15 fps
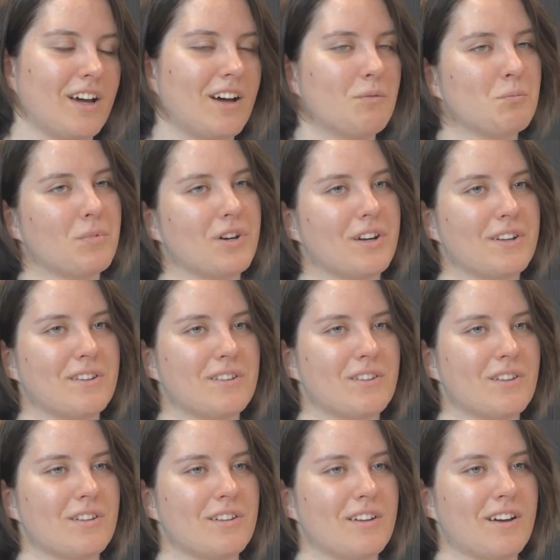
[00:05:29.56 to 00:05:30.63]
But
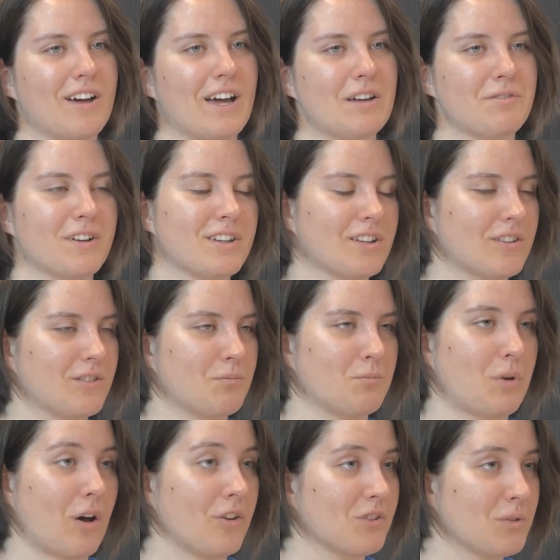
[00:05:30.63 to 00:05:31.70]
I find it's
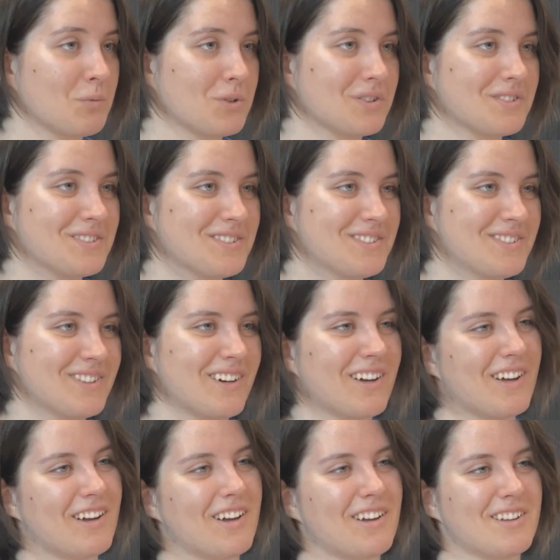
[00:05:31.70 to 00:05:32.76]
possible,
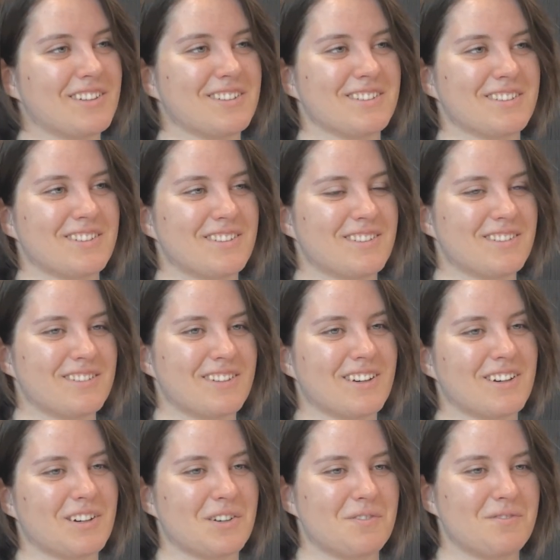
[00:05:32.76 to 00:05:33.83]
and
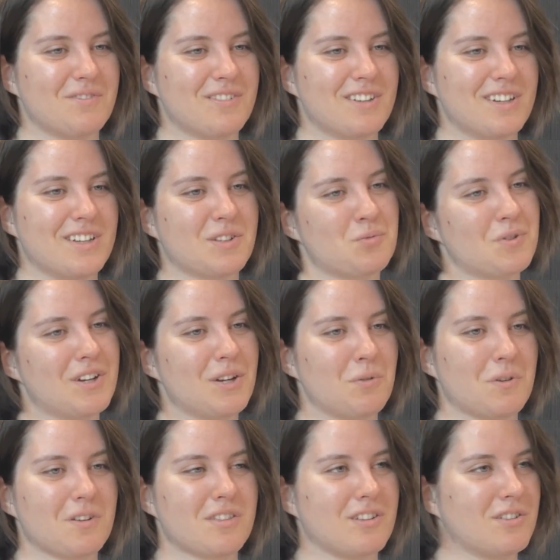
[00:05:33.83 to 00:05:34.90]
it's really
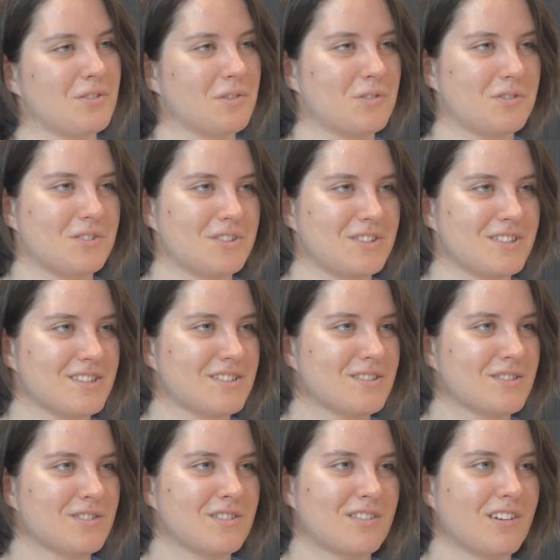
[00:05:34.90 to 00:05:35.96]
worth it to just
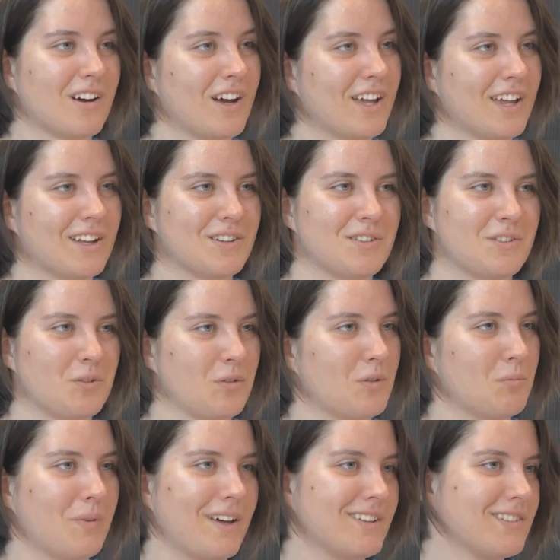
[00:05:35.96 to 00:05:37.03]
try and do the
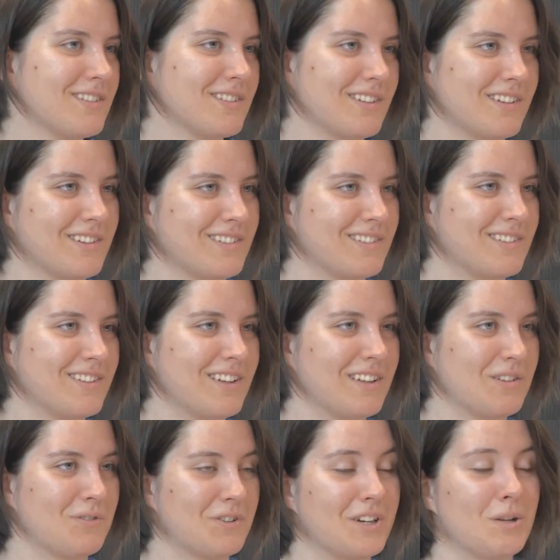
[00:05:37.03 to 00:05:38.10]
best. And
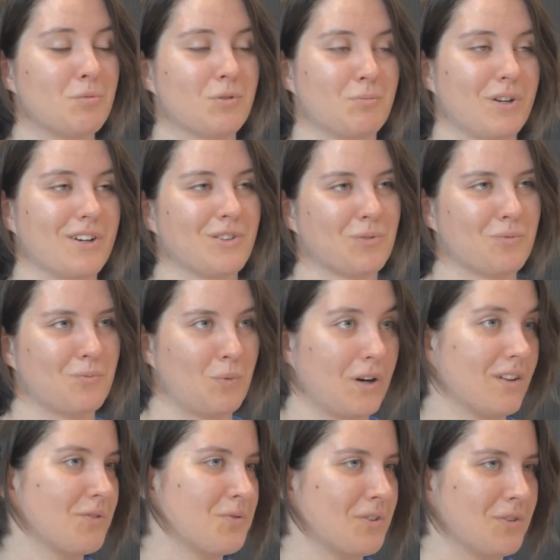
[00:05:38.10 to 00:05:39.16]
it really prepares
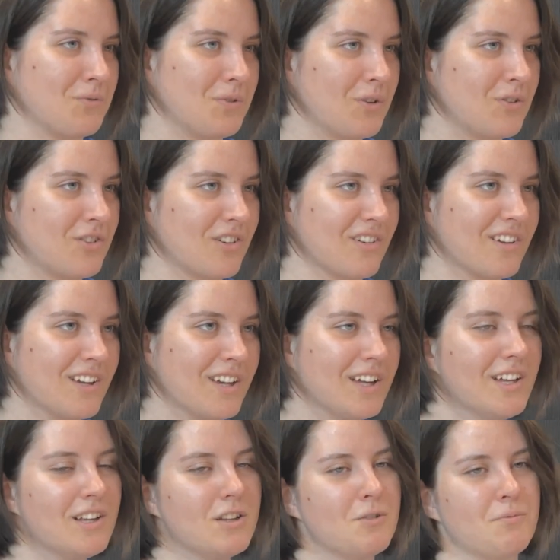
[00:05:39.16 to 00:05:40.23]
well for the future,
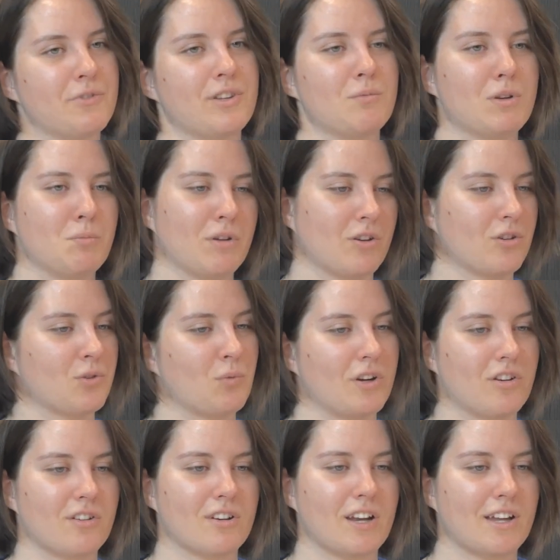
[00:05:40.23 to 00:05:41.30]
simply because we
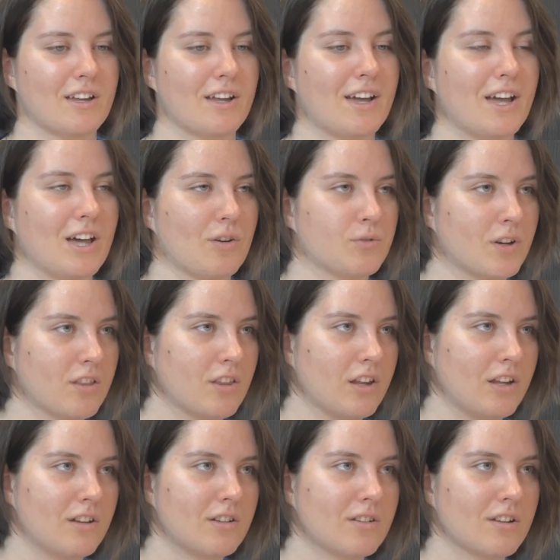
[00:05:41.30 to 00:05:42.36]
learn like
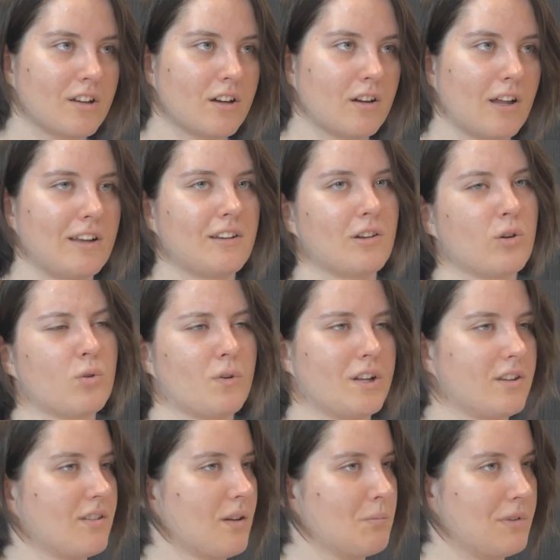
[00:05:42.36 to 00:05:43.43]
everything and in quite
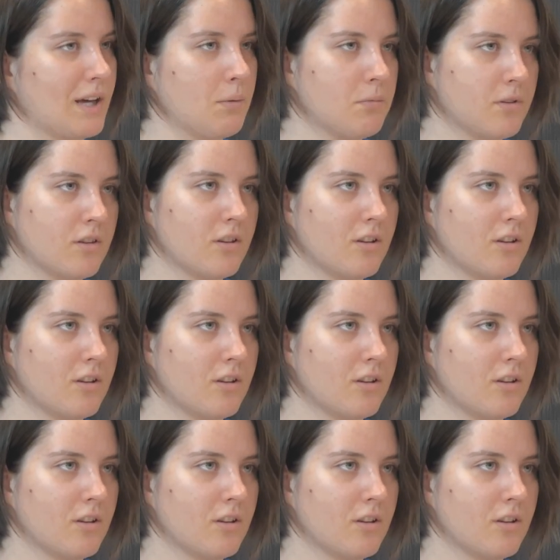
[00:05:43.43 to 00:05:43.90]
some depth.